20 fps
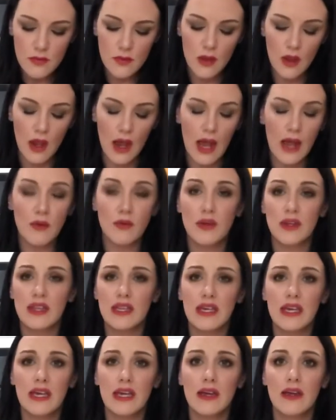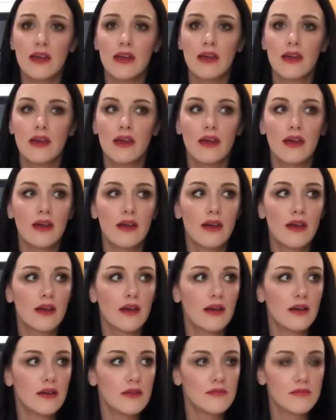I really
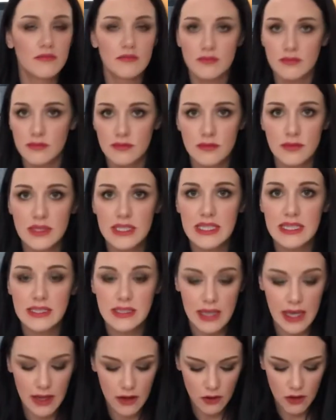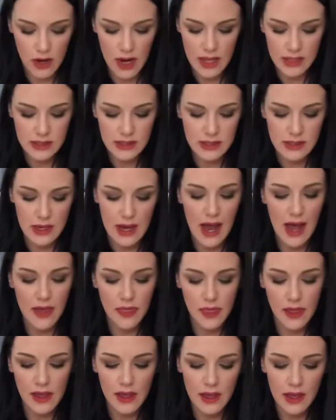dislike crust. I
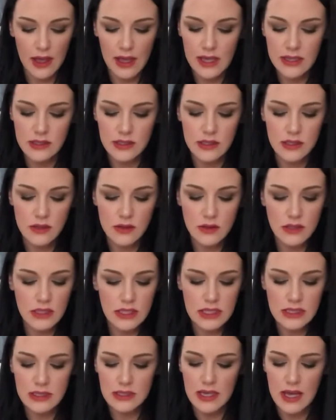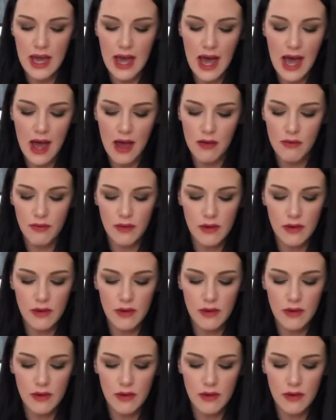think it's useless to have,